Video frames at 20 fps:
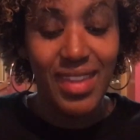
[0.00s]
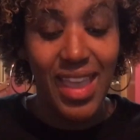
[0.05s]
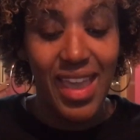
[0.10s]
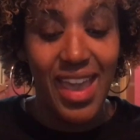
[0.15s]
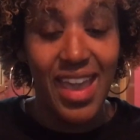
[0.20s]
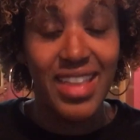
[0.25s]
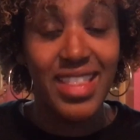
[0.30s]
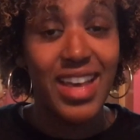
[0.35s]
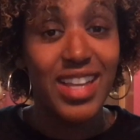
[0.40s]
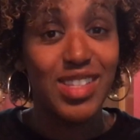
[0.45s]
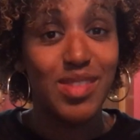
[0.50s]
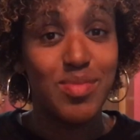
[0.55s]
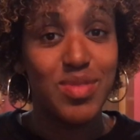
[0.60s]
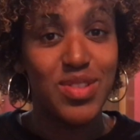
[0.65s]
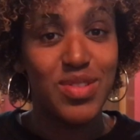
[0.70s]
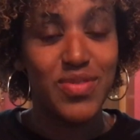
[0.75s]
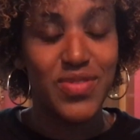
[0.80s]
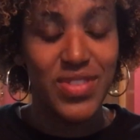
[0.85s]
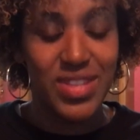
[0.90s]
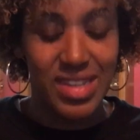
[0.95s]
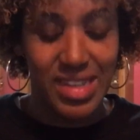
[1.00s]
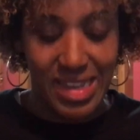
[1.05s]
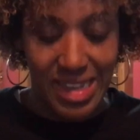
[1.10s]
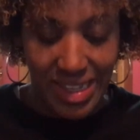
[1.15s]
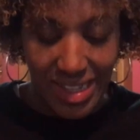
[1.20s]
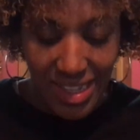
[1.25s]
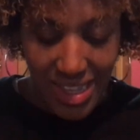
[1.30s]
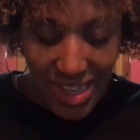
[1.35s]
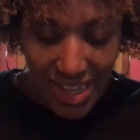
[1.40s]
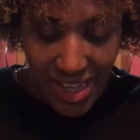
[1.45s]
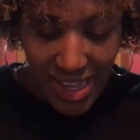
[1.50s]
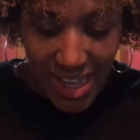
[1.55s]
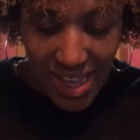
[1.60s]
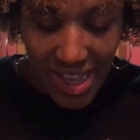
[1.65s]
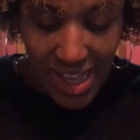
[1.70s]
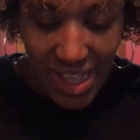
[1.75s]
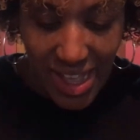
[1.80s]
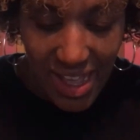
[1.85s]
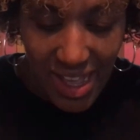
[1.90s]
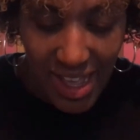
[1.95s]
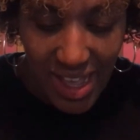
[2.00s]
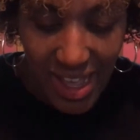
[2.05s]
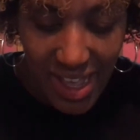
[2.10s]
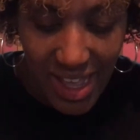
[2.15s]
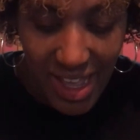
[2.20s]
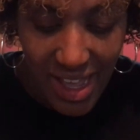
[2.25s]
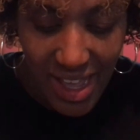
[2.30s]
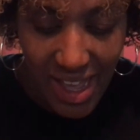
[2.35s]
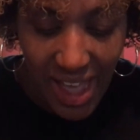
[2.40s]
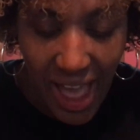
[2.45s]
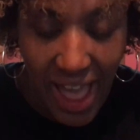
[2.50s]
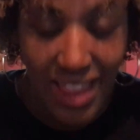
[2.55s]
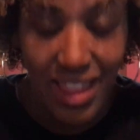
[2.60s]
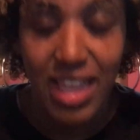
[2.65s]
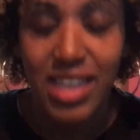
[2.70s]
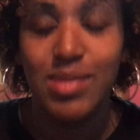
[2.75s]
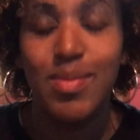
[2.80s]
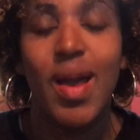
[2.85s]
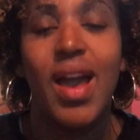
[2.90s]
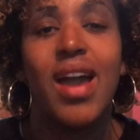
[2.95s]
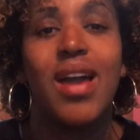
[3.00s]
And that's a beautiful thing. I lost my